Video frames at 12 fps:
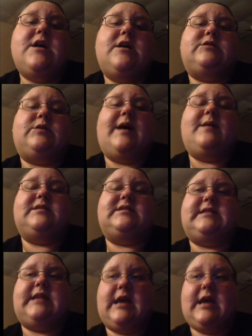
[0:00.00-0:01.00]
So I was
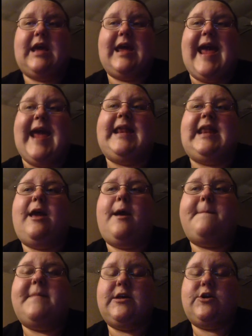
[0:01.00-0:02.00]
taking 80
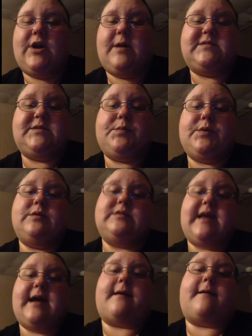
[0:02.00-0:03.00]
milligrams of
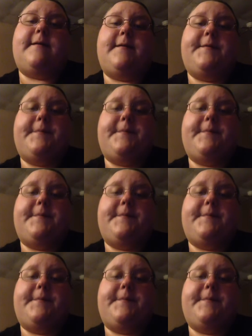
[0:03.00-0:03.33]
Prozac.